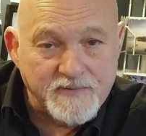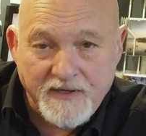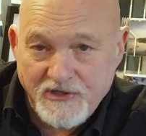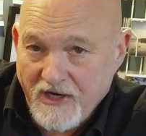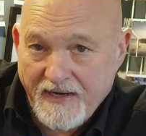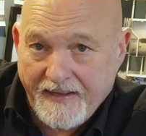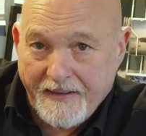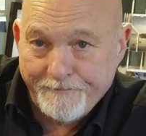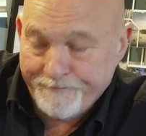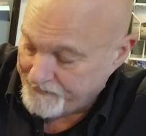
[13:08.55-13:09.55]
it's been
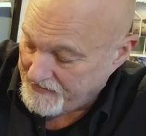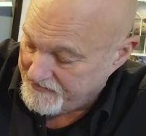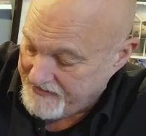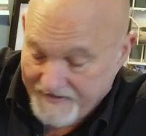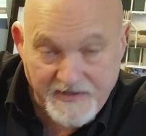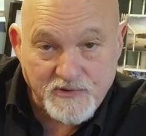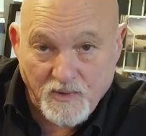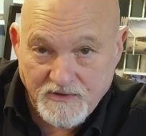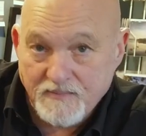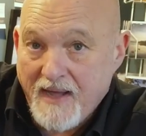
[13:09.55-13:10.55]
shiny, yet this
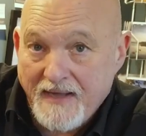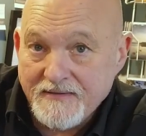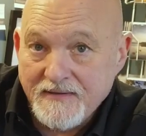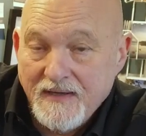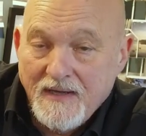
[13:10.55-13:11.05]
one's matte.